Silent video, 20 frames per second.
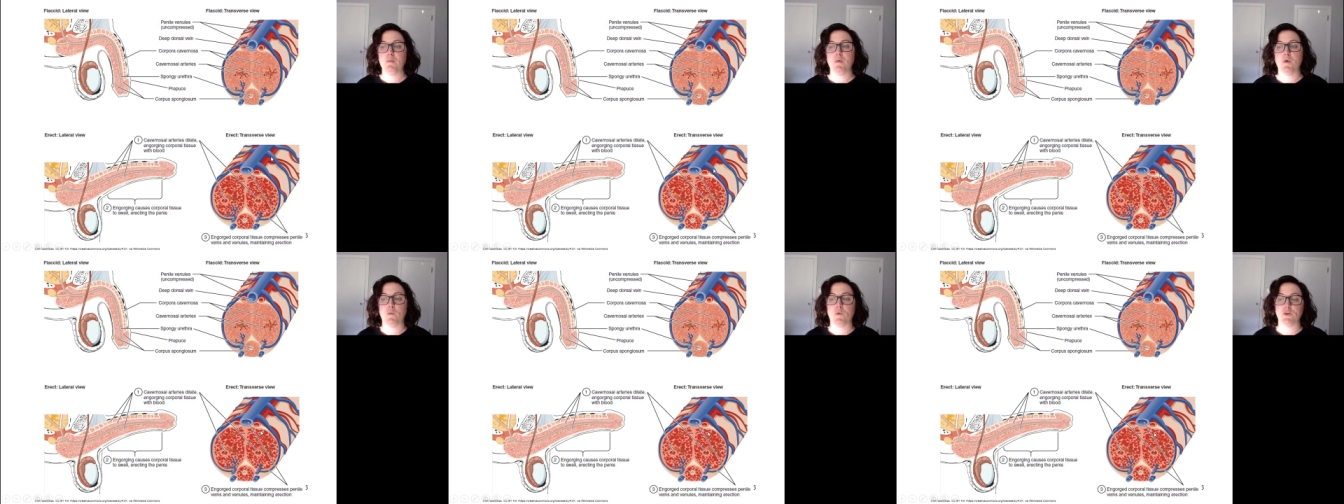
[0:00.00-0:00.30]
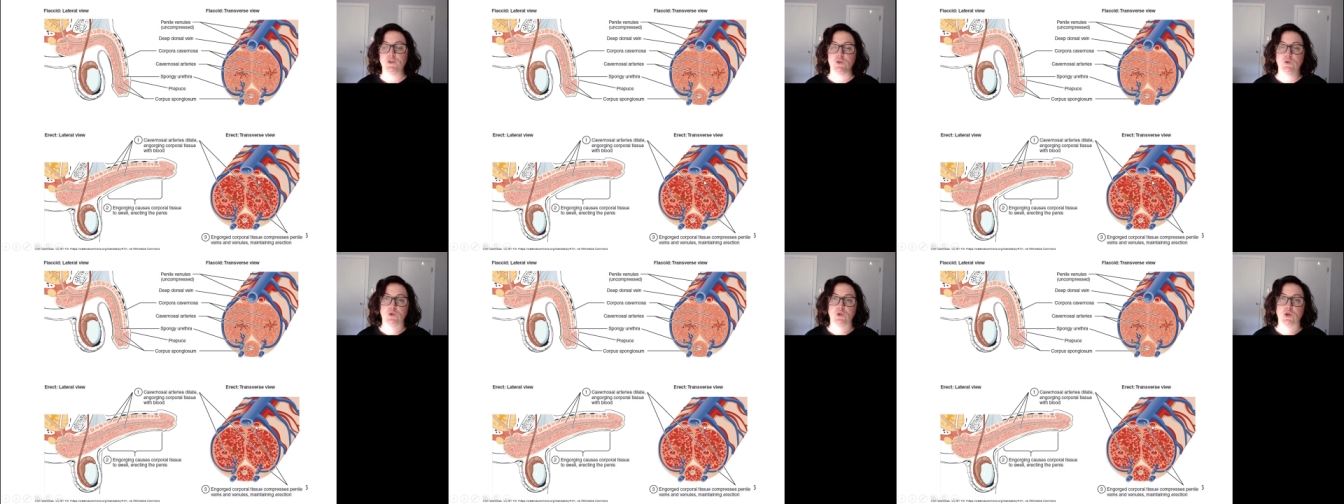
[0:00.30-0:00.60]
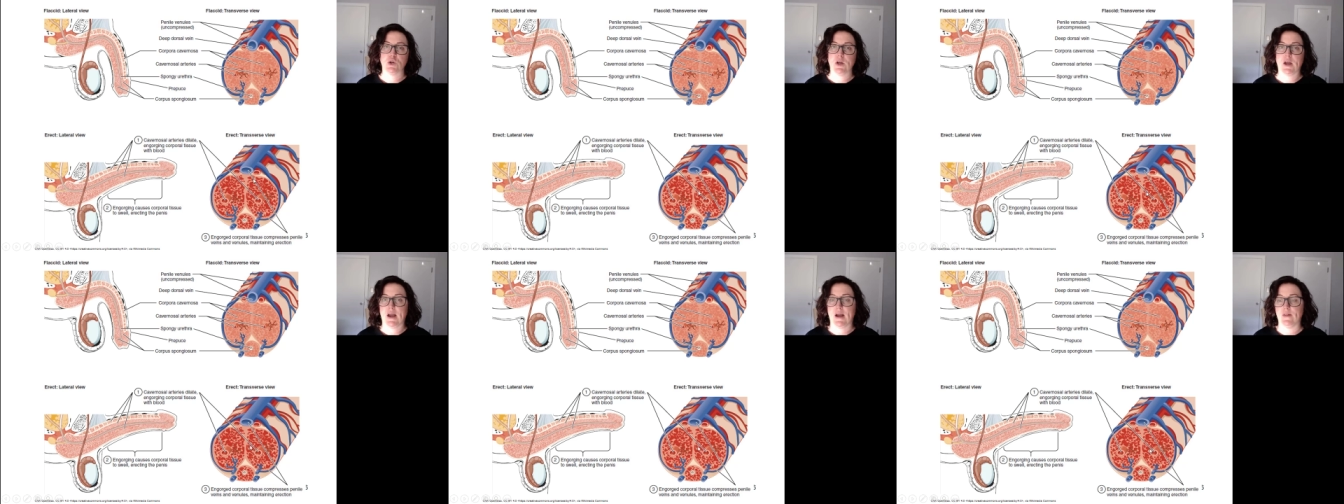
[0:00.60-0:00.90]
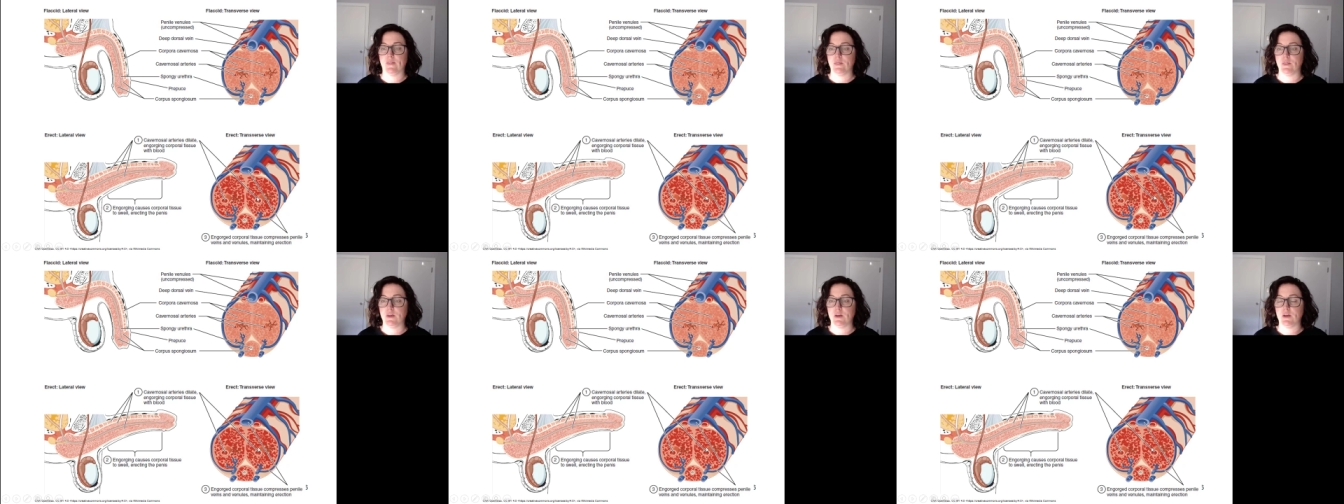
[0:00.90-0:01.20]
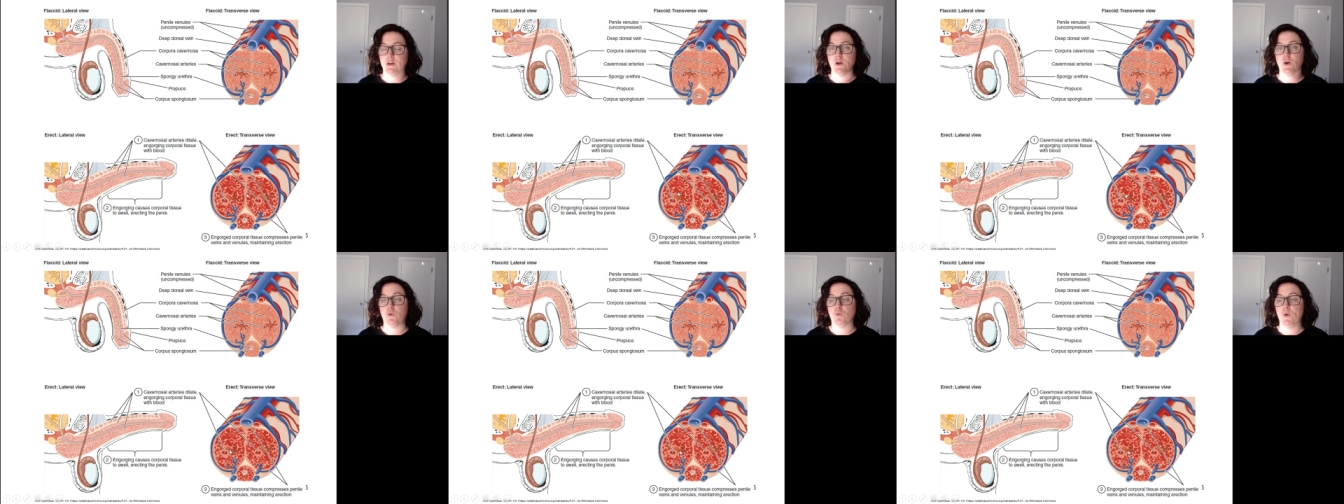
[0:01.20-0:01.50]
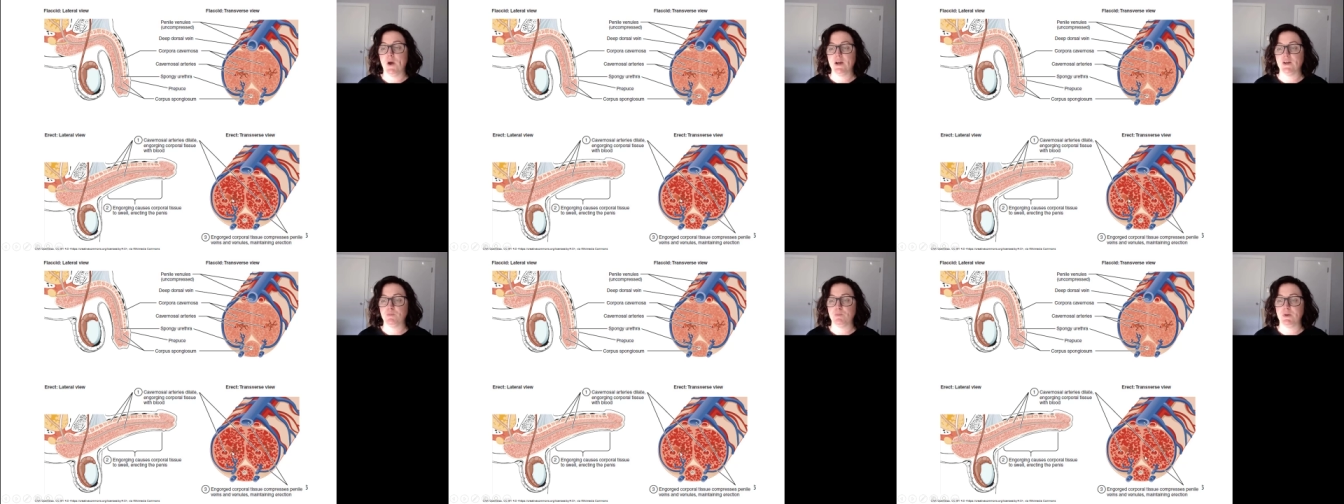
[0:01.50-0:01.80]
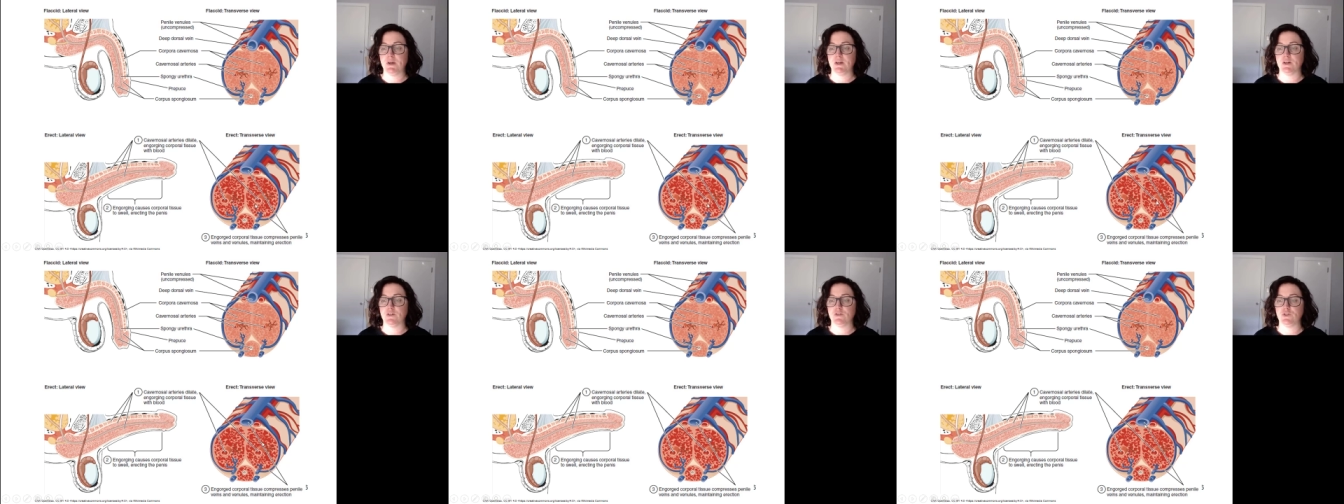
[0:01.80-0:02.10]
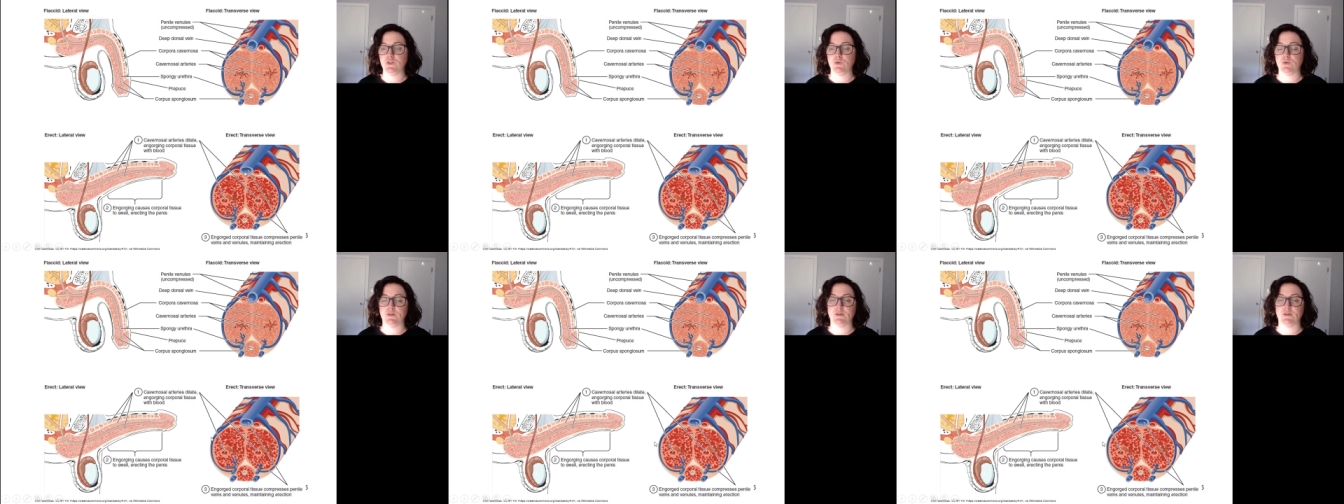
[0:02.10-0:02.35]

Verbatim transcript: But when you look at the erect penis,